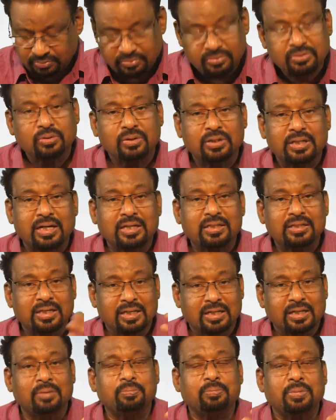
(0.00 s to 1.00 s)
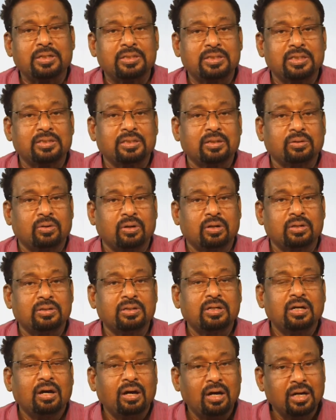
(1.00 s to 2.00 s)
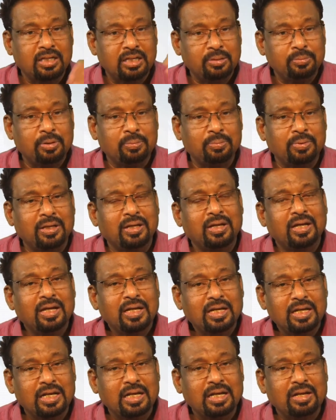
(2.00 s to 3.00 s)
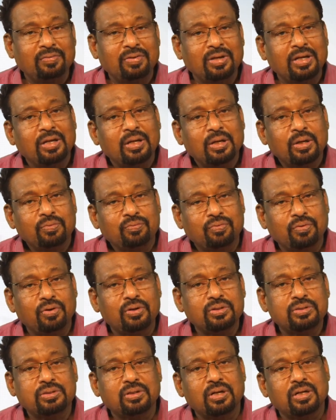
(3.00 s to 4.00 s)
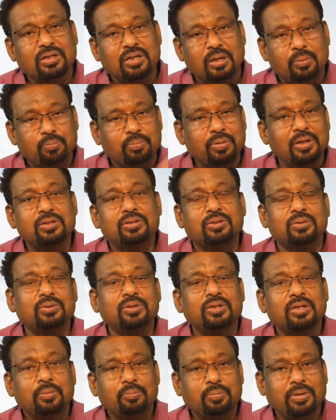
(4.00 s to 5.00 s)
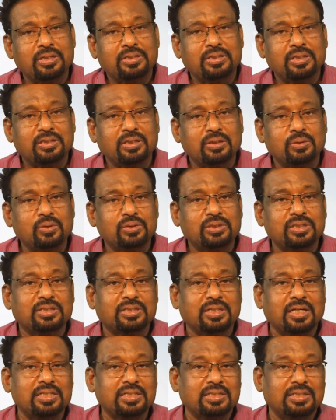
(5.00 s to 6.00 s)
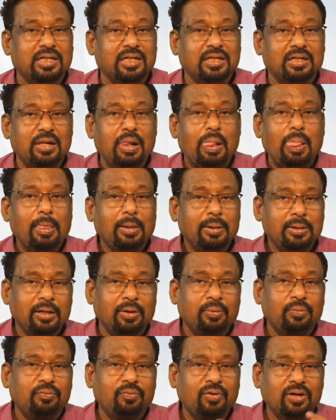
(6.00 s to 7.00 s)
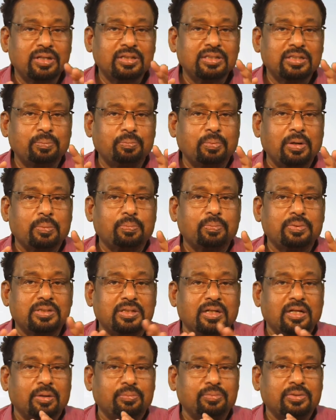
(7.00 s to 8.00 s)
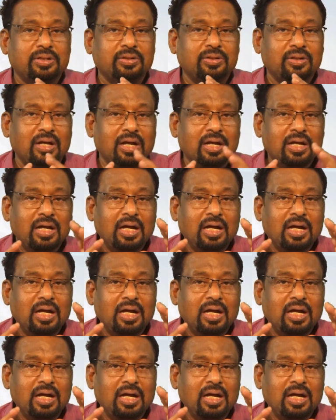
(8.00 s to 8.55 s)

so that they can purchase the goods, or they may be in a way forced or compelled to purchase the goods is concerned. Now, what is the purpose and objective?